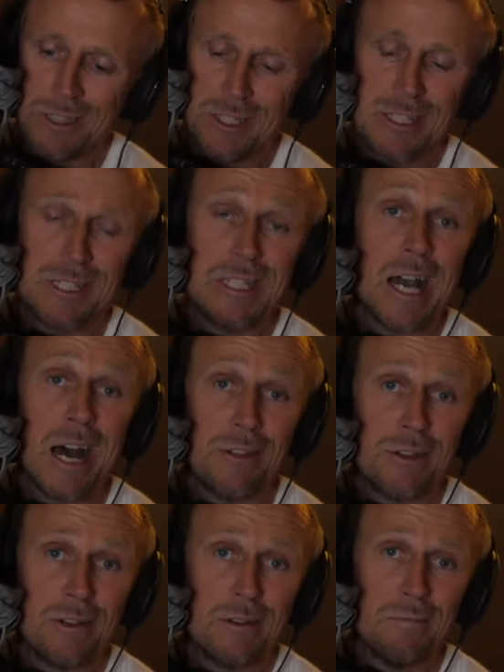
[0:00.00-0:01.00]
This is the
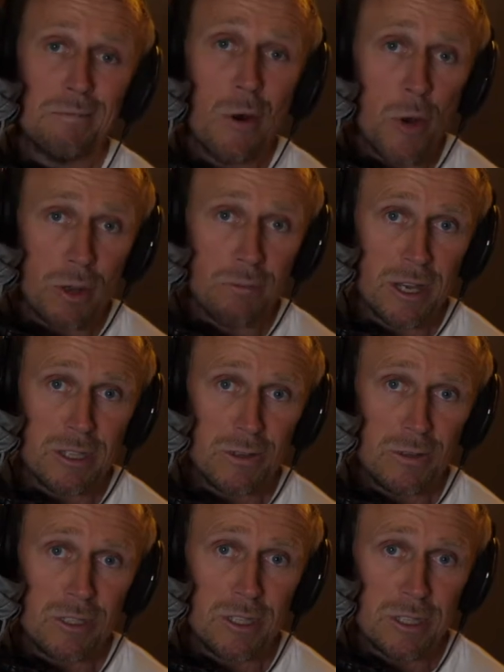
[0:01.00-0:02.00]
other modem I
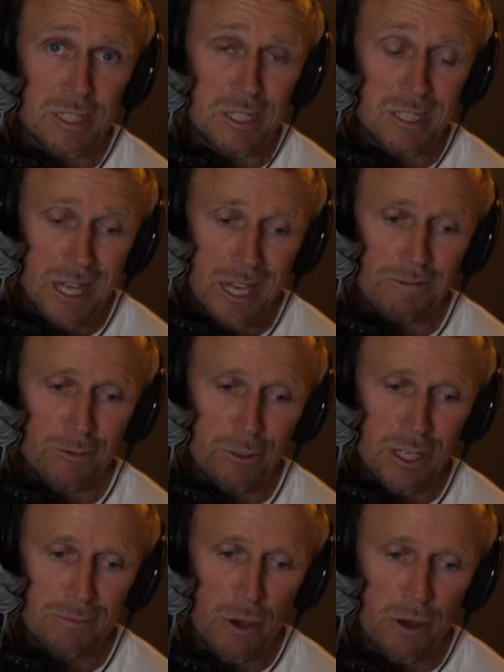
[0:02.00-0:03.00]
use. This is the second
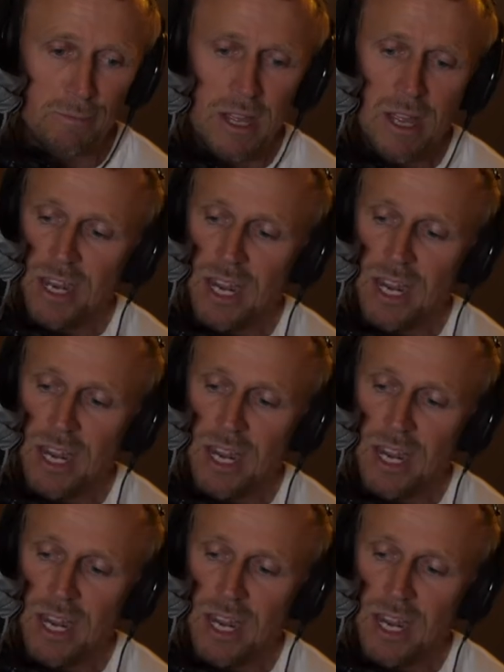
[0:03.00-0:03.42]
four G modem.